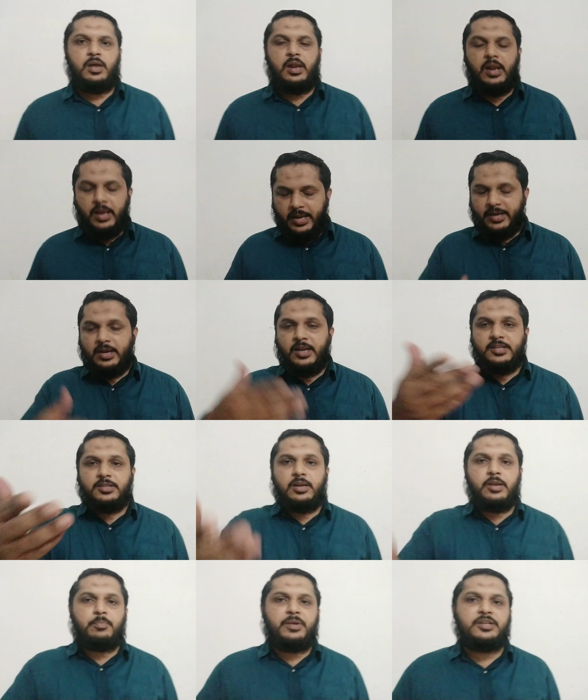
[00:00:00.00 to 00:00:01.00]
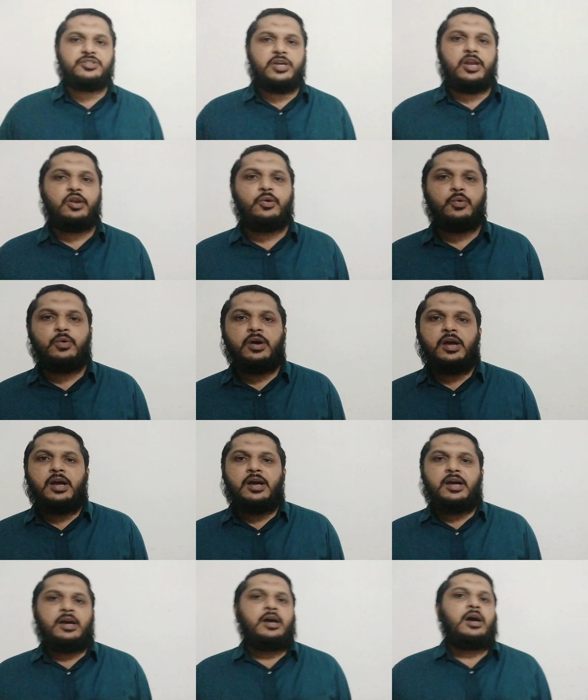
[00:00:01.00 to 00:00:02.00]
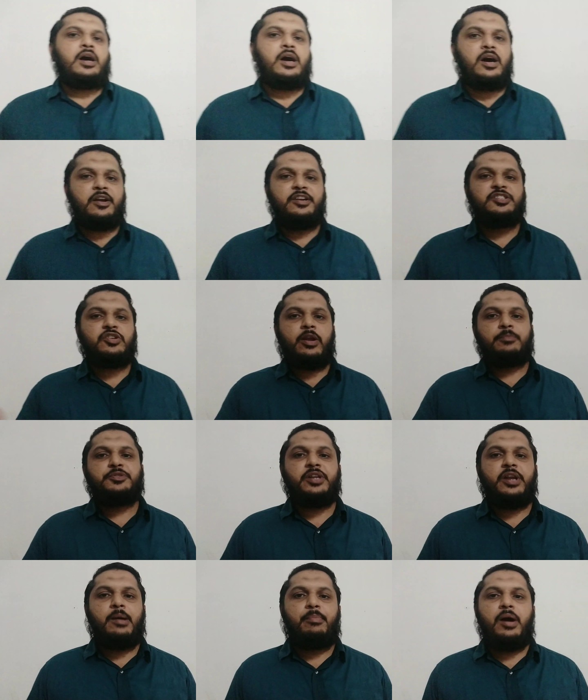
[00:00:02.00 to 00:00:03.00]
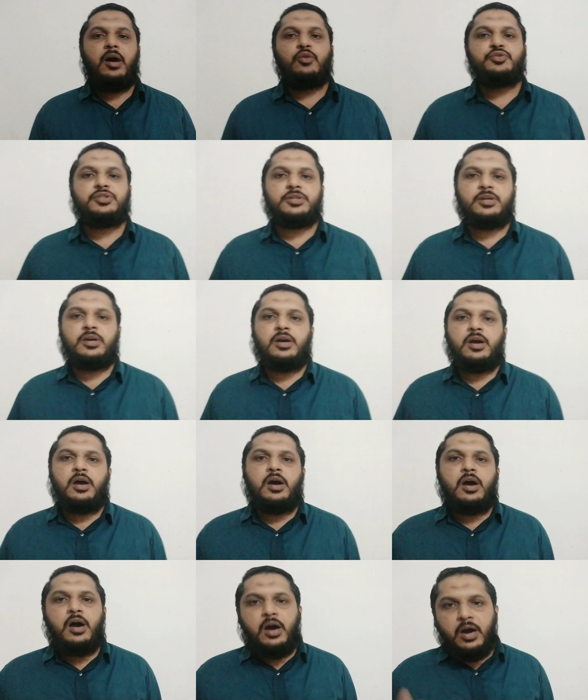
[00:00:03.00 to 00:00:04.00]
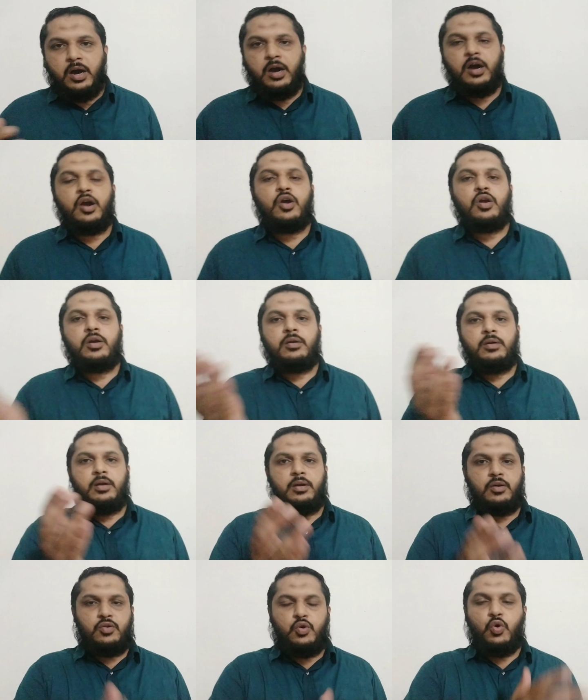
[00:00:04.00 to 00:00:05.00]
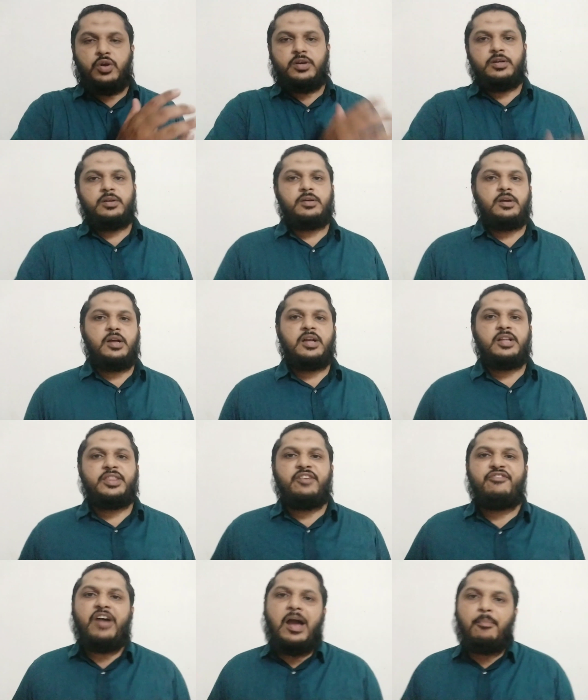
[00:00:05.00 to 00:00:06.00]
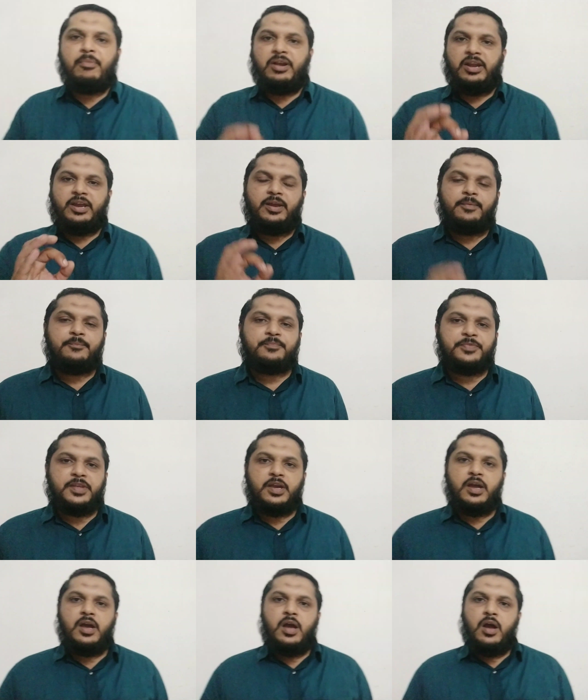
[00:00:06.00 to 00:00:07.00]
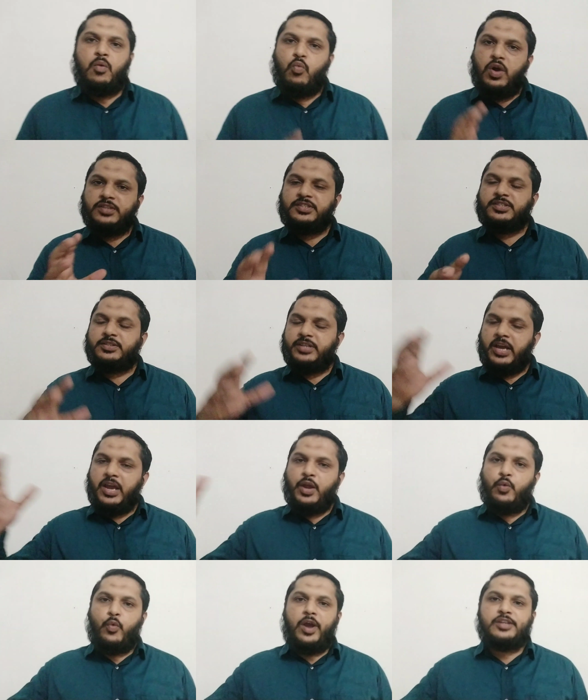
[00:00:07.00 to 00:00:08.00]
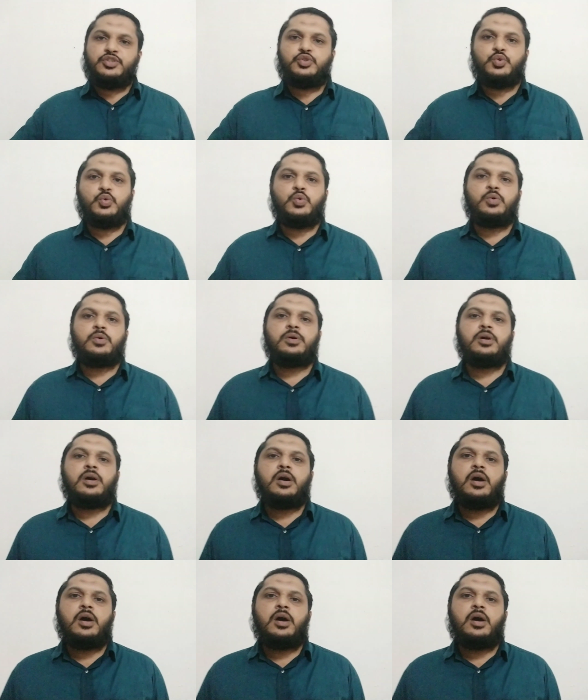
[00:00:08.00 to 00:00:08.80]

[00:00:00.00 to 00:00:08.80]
Let me tell you her description about her cook. The family, once they went to